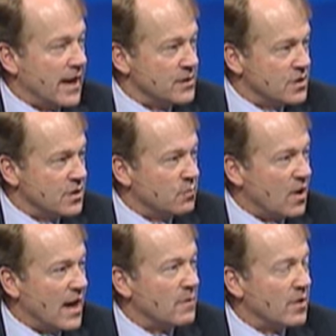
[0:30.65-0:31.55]
as their
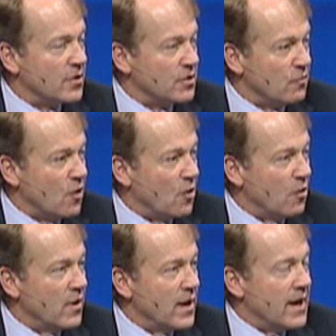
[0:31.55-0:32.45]
primary
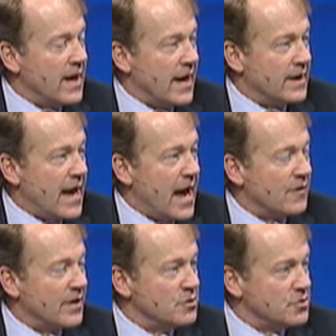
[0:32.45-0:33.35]
role and
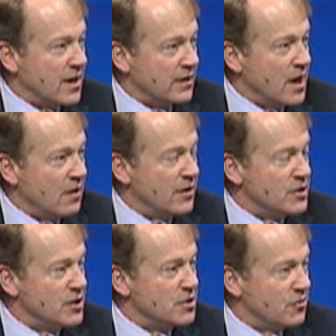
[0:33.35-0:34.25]
how they use
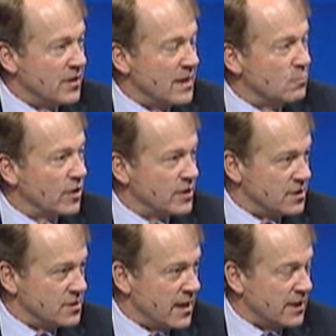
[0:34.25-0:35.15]
technology to enable it as
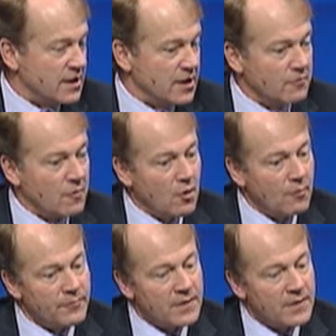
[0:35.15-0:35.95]
a secondary role.